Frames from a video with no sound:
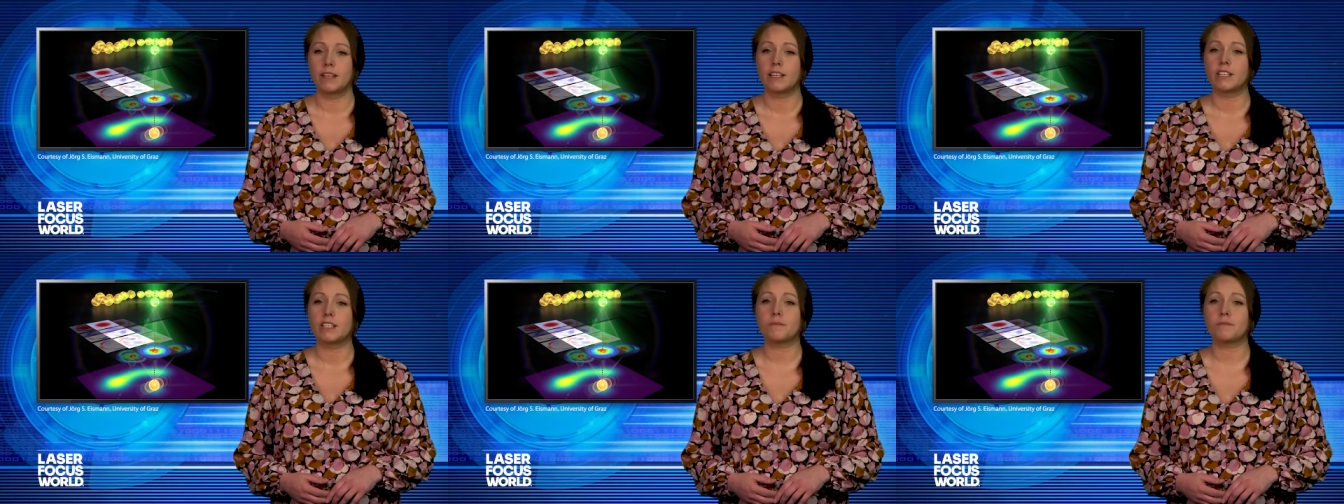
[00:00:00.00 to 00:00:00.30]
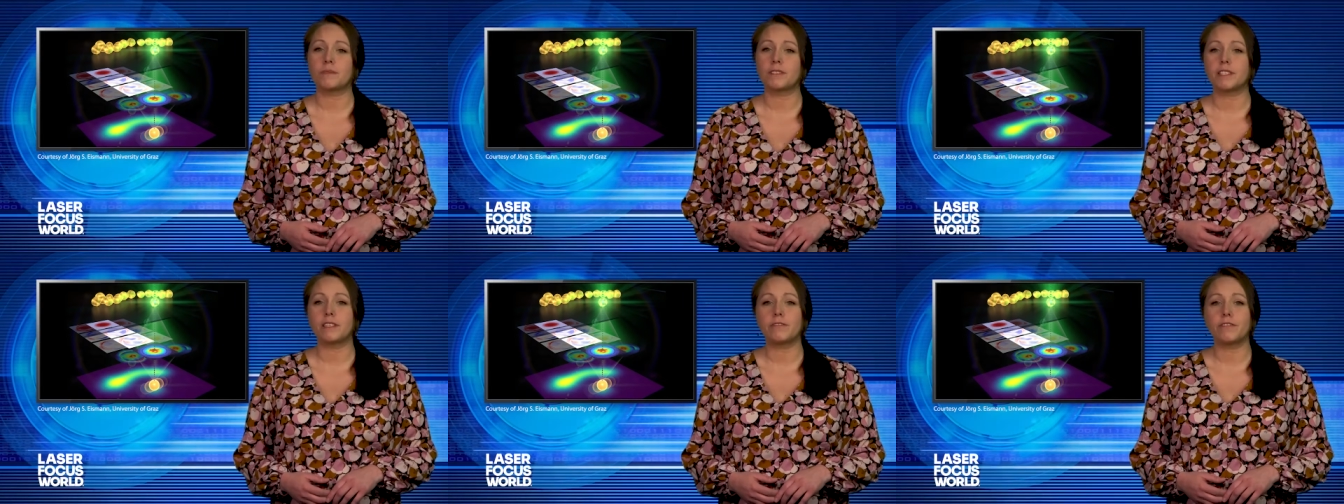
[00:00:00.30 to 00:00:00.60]

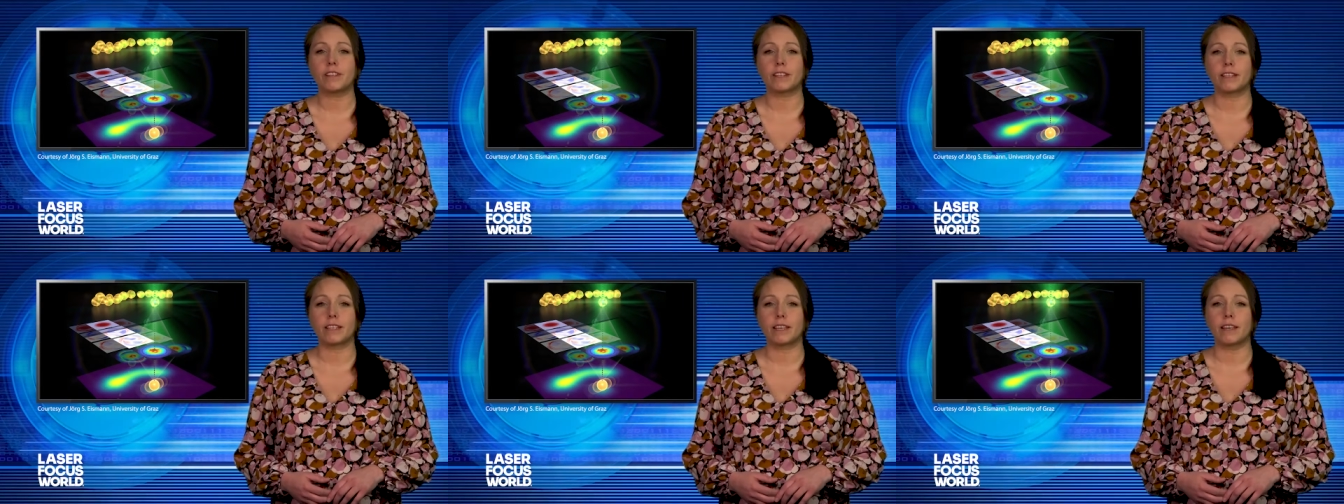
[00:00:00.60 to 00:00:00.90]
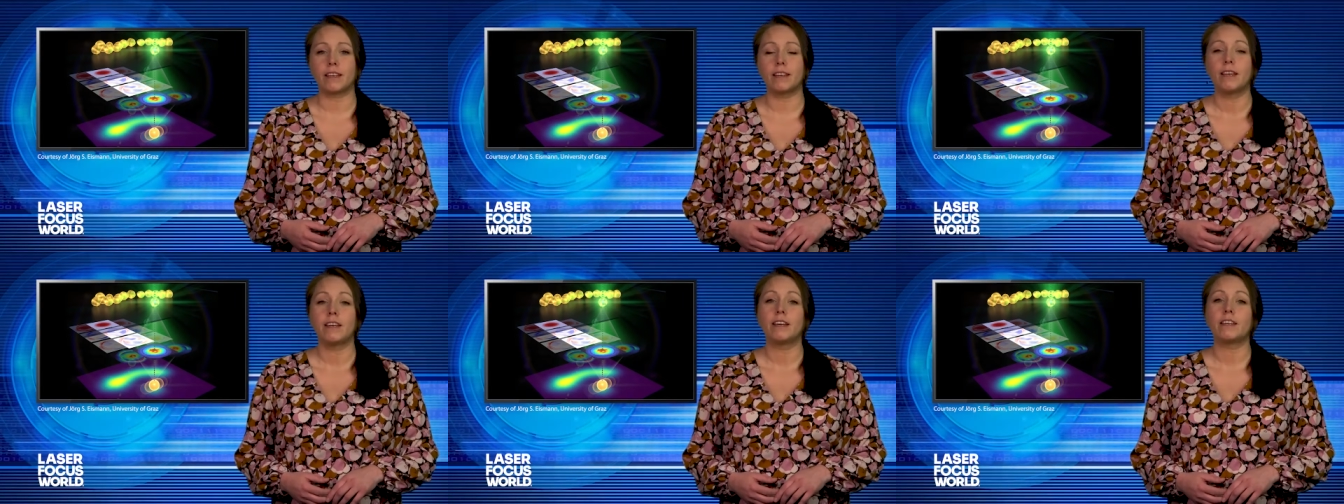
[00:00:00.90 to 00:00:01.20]

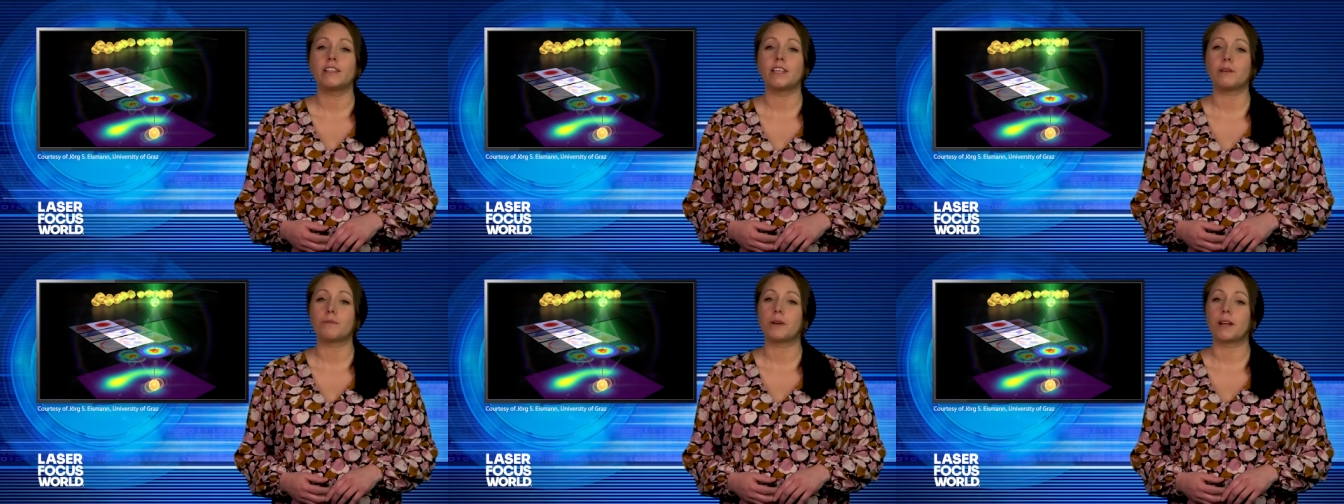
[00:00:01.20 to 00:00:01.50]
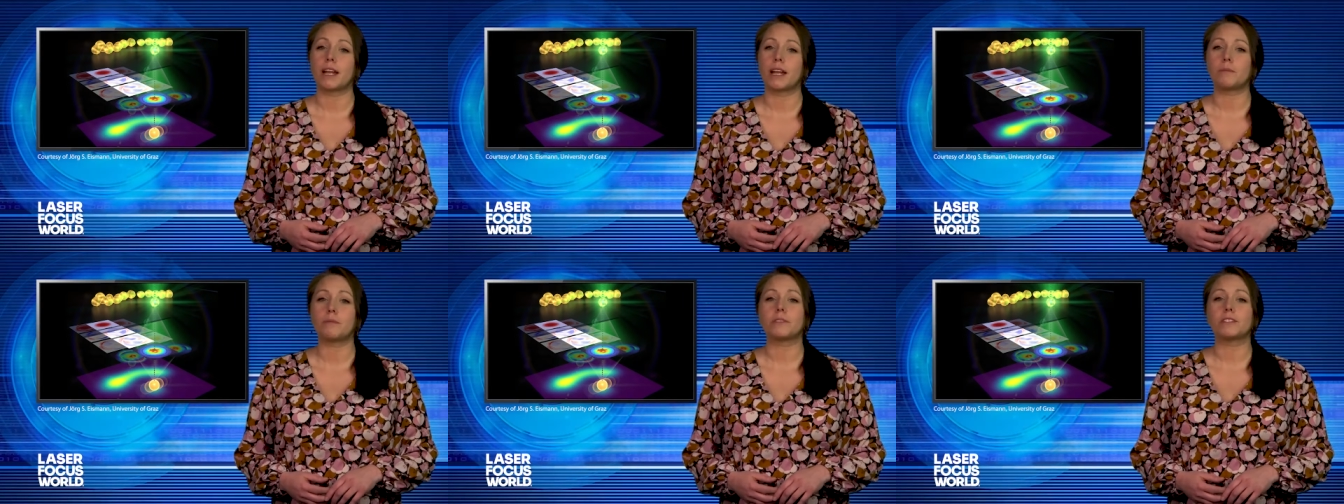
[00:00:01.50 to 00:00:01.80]
Specifically, they were
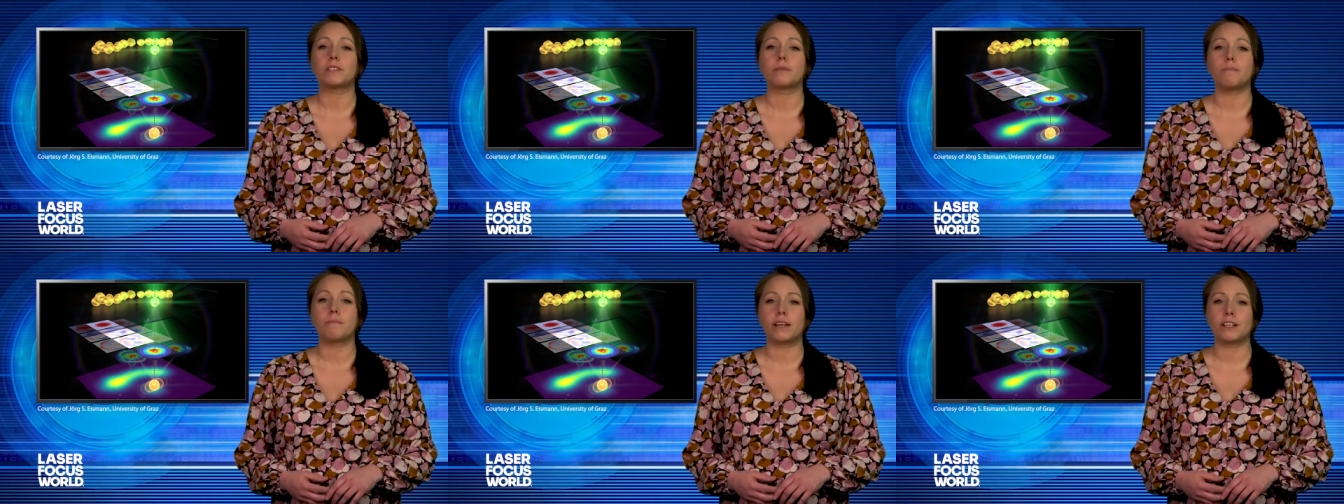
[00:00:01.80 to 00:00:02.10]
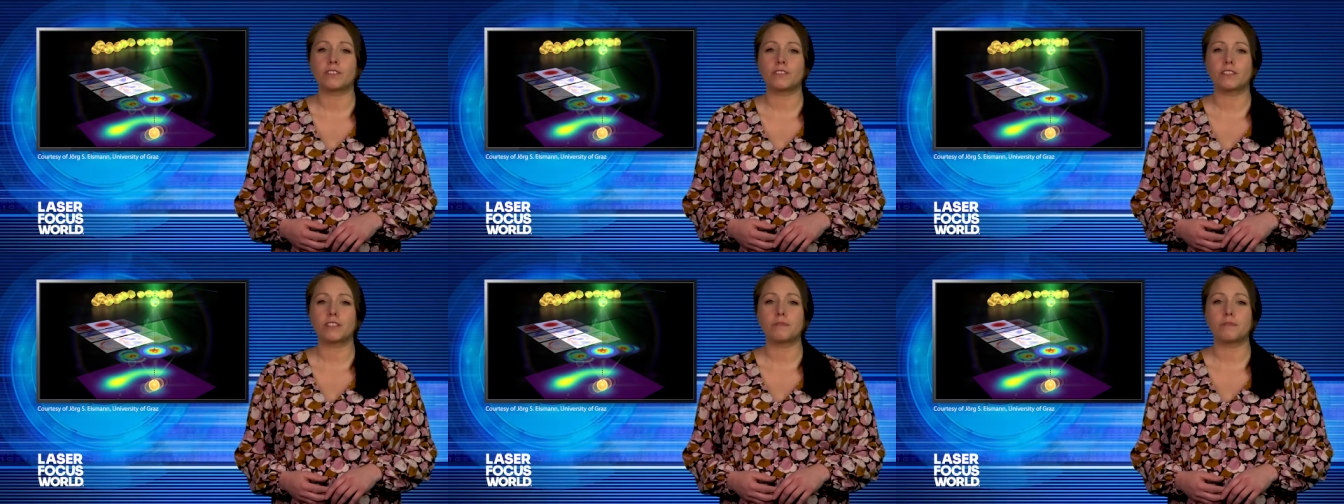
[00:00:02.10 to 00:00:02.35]
able to measure